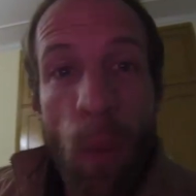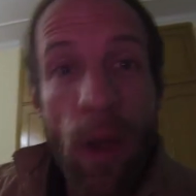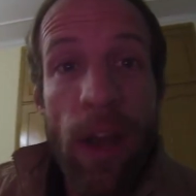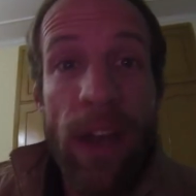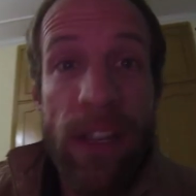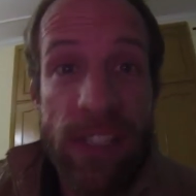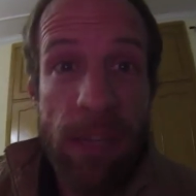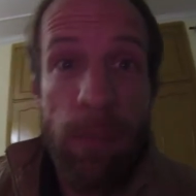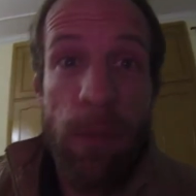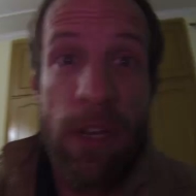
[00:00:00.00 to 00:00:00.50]

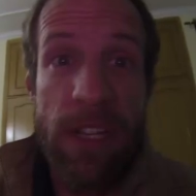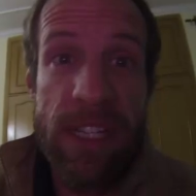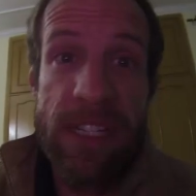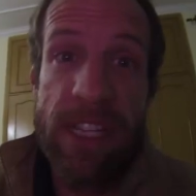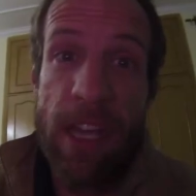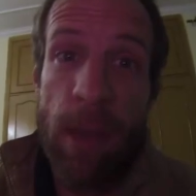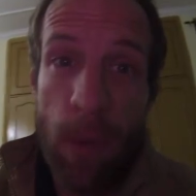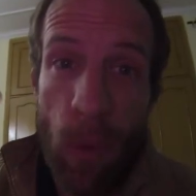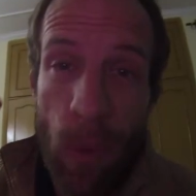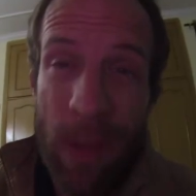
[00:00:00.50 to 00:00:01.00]
someone to
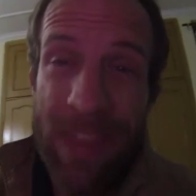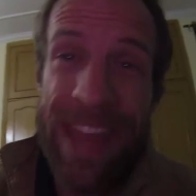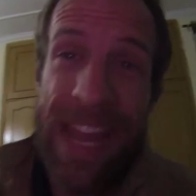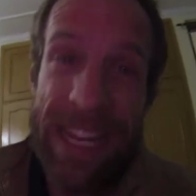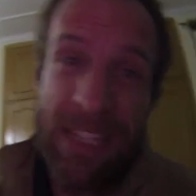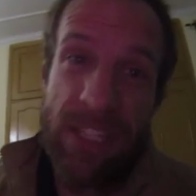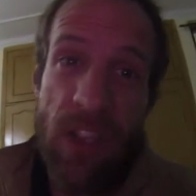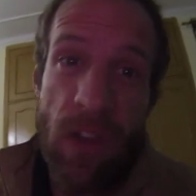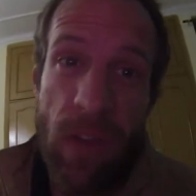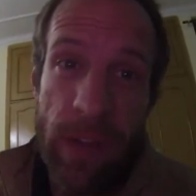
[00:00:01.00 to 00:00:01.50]
tell me what
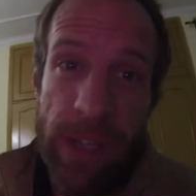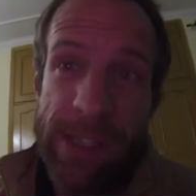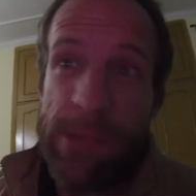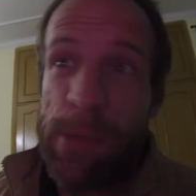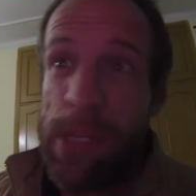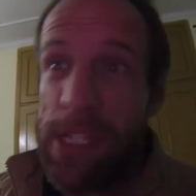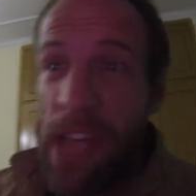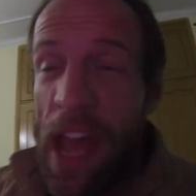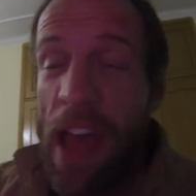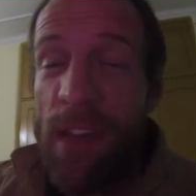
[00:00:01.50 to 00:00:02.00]
that song is
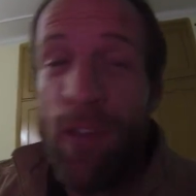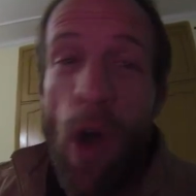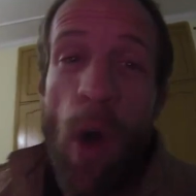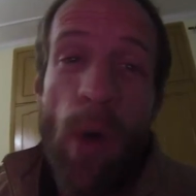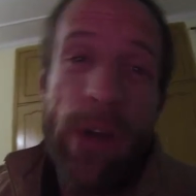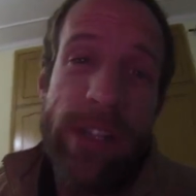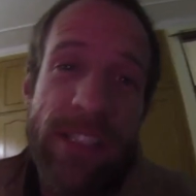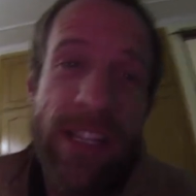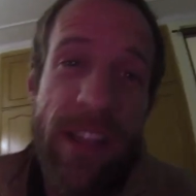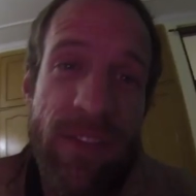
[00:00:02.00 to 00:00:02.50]
because I've
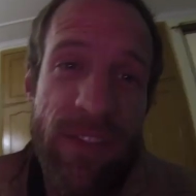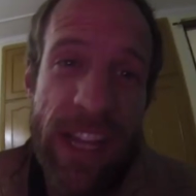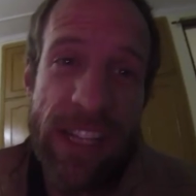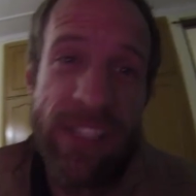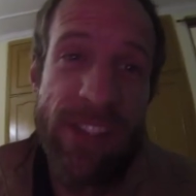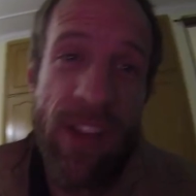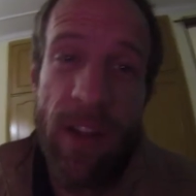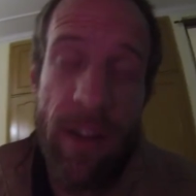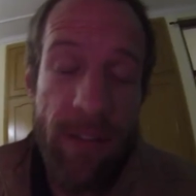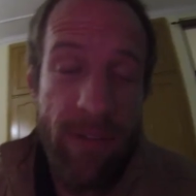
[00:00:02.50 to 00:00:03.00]
always loved that
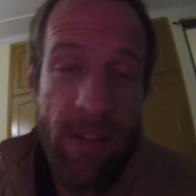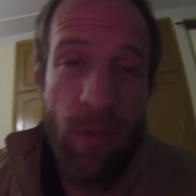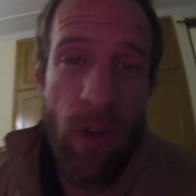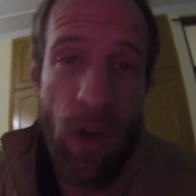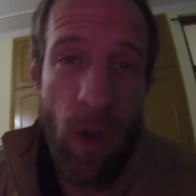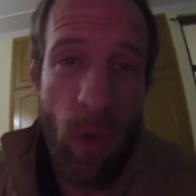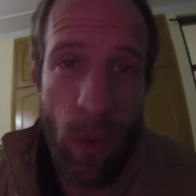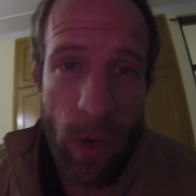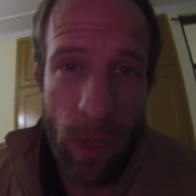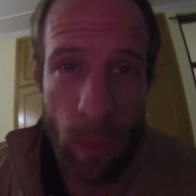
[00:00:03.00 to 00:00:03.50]
song. I've never
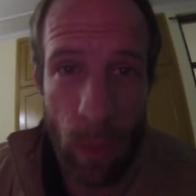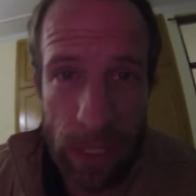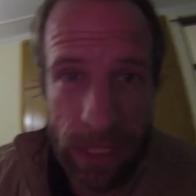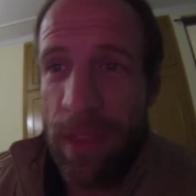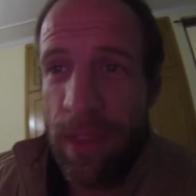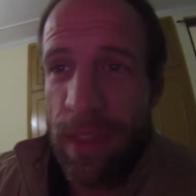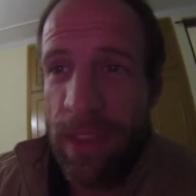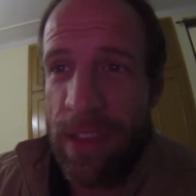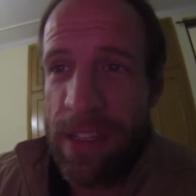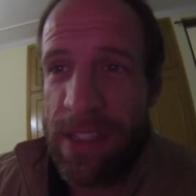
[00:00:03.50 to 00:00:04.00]
known what it was.
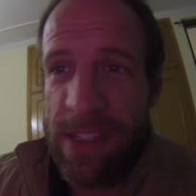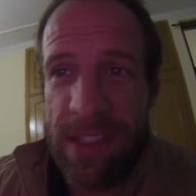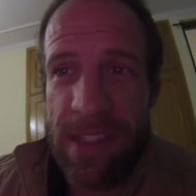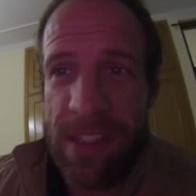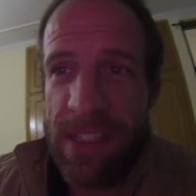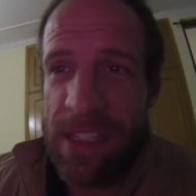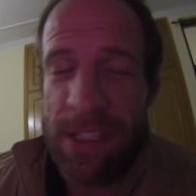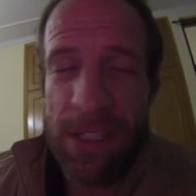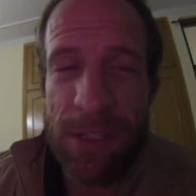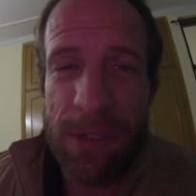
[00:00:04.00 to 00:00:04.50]
These
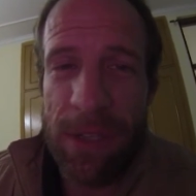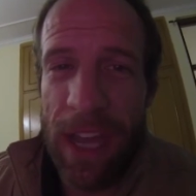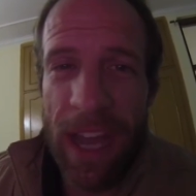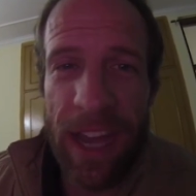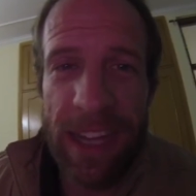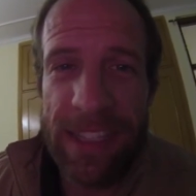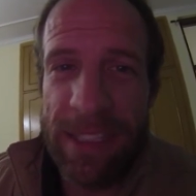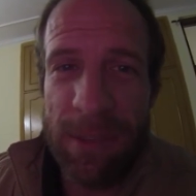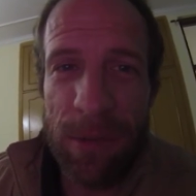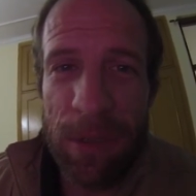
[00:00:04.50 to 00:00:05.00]
these two
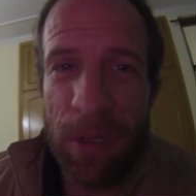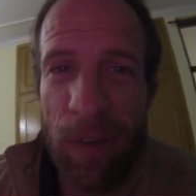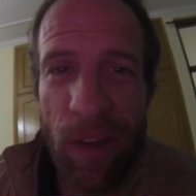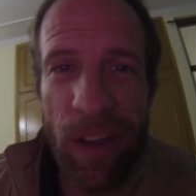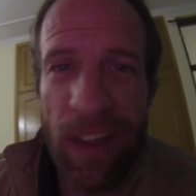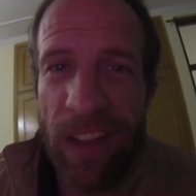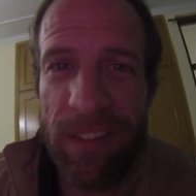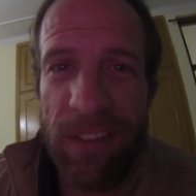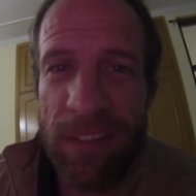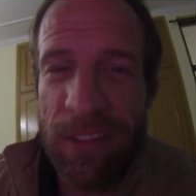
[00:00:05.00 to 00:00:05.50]
guys, they were
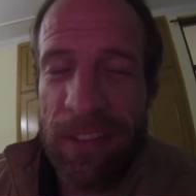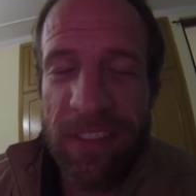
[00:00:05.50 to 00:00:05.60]
great.